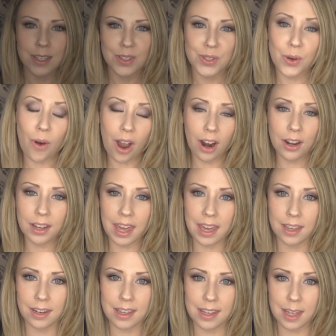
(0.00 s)
So Hard
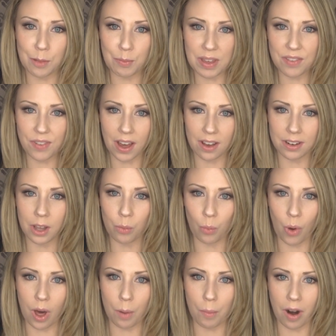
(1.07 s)
Candy can be found at
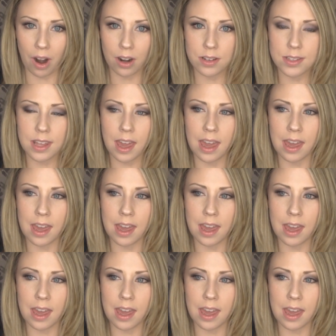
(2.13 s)
Walmart,